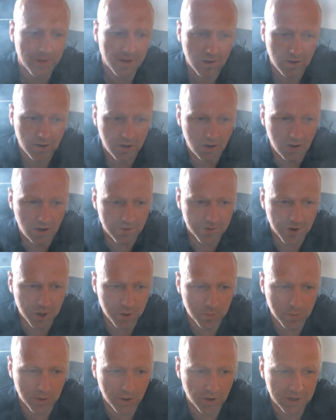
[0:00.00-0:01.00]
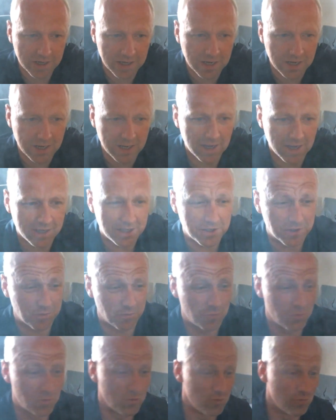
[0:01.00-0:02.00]
half open on here, and
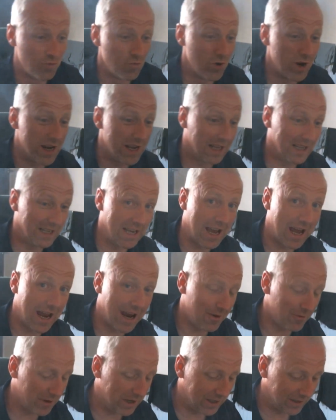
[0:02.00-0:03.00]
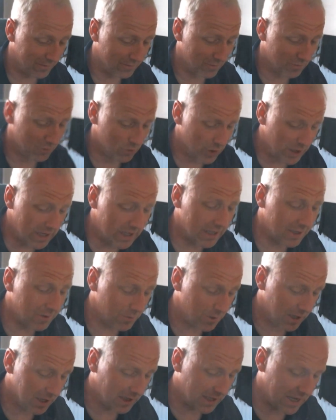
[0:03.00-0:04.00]
it's really airy. Really,
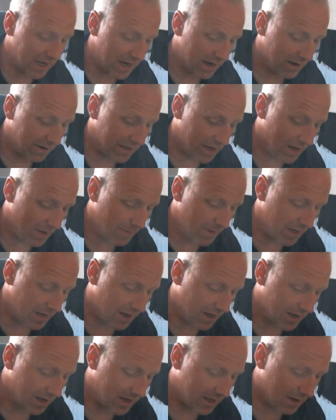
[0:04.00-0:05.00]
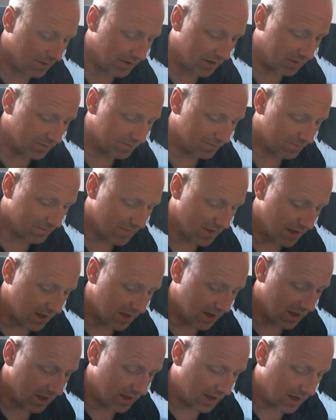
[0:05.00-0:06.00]
really airy. I mean,
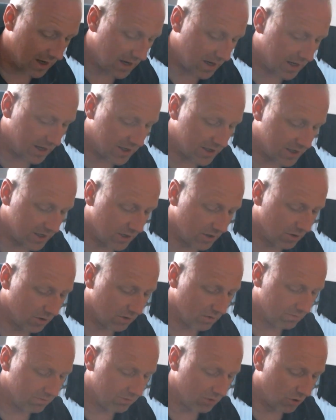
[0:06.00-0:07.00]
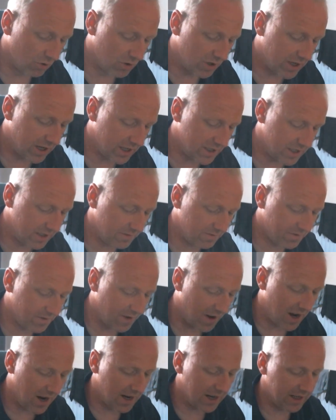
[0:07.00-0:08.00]
I could still lung hit it
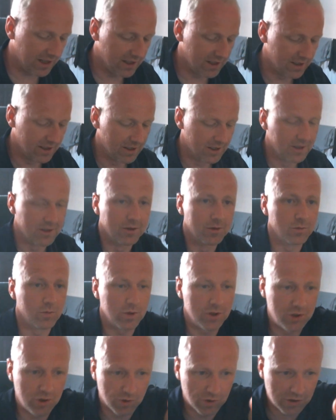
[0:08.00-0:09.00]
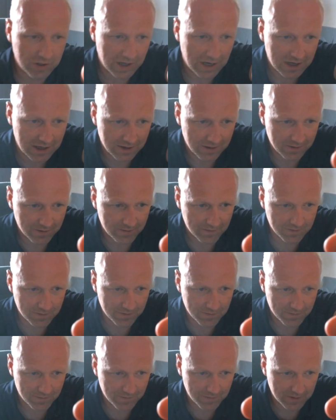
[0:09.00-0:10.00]
fine with just that
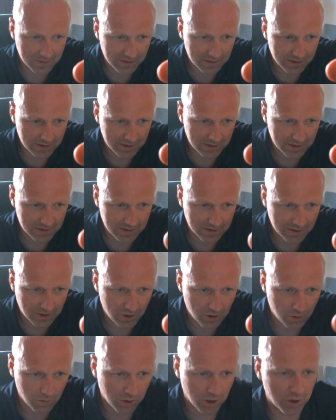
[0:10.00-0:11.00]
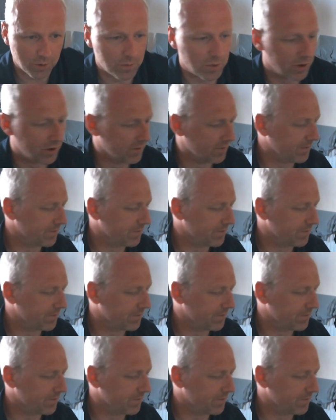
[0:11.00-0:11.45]
hole open.